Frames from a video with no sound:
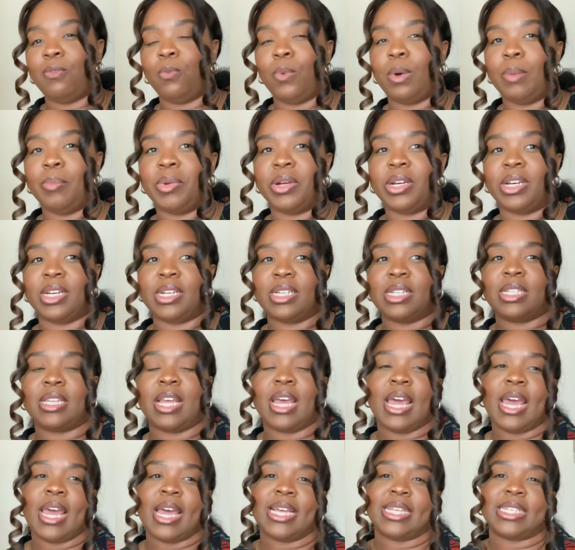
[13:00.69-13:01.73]
One, because
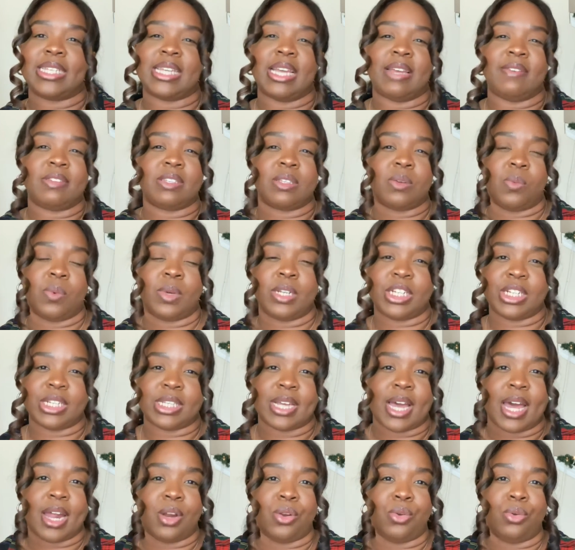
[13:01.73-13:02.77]
say if someone just
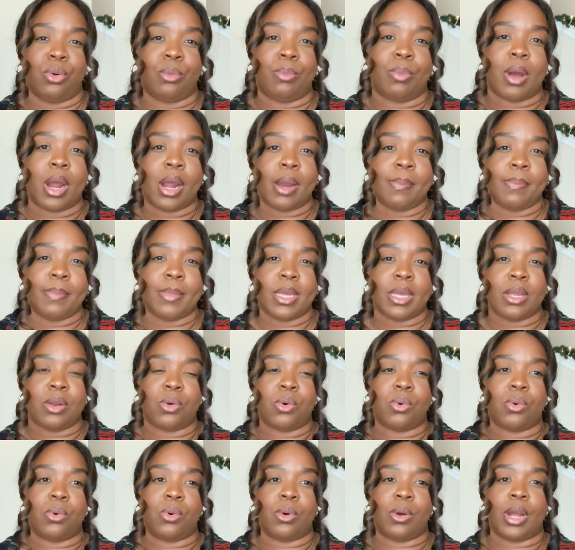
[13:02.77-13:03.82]
got a new apartment
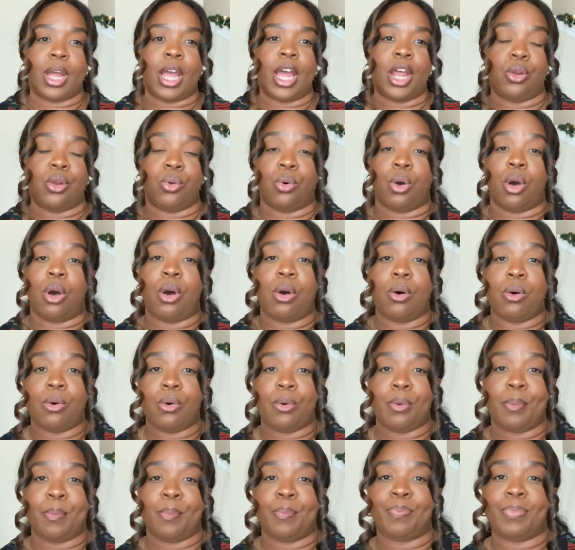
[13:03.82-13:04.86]
or a
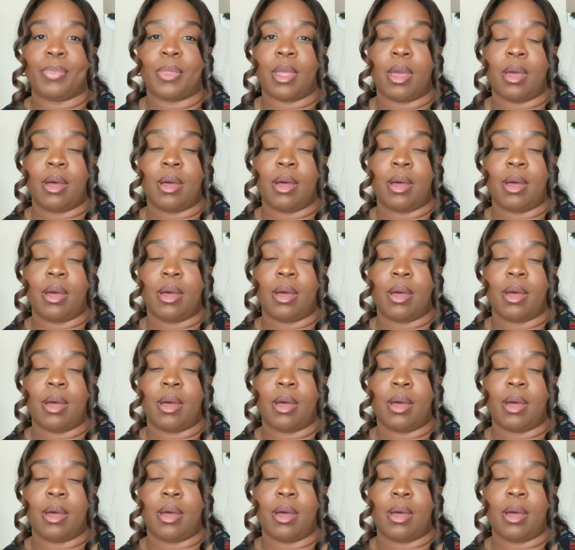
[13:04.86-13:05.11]
home,